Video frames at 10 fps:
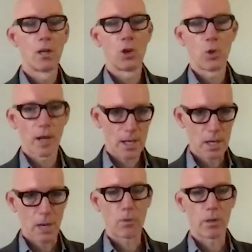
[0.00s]
you would
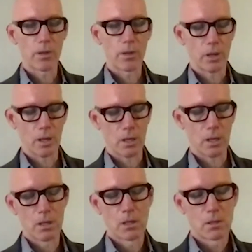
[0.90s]
end up with the
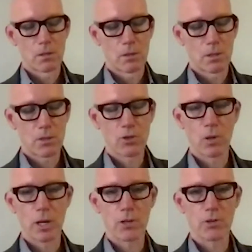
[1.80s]

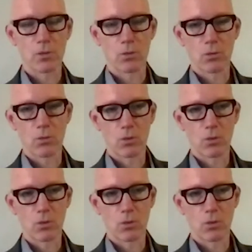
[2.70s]
situation or,